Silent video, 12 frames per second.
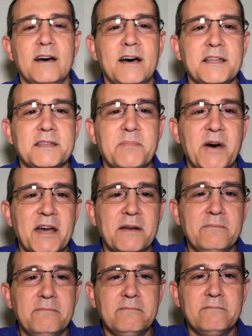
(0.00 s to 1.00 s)
On the
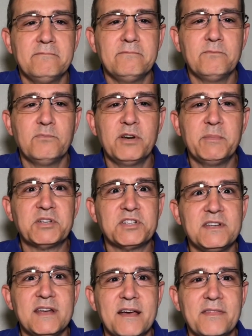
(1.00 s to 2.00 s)
bottom, pretty much
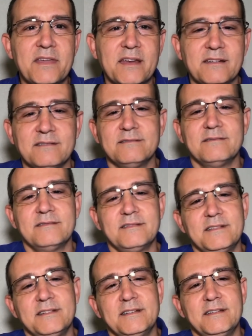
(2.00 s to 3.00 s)
nothing.
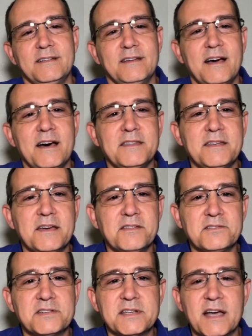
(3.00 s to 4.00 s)
On the
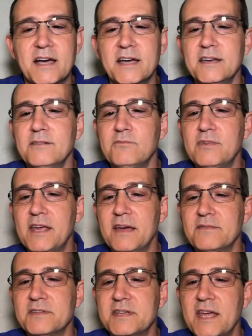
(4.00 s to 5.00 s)
other side, we
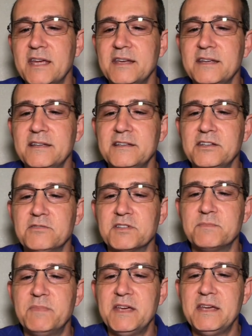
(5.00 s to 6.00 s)
have this handy
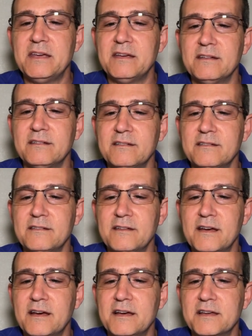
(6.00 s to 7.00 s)
USB
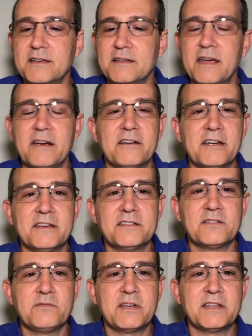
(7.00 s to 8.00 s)
area,
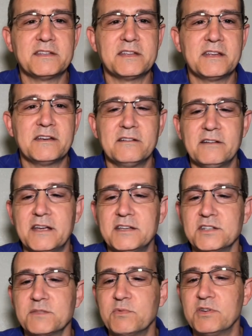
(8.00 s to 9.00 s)
so we can sit here and
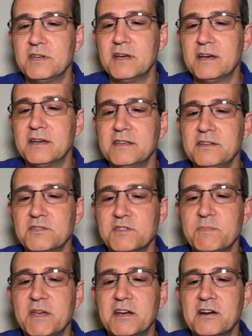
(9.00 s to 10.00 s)
just put a
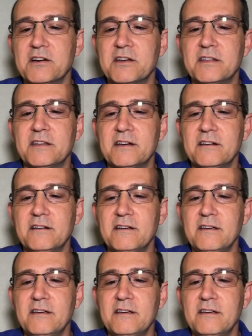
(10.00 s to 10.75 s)
USB card in there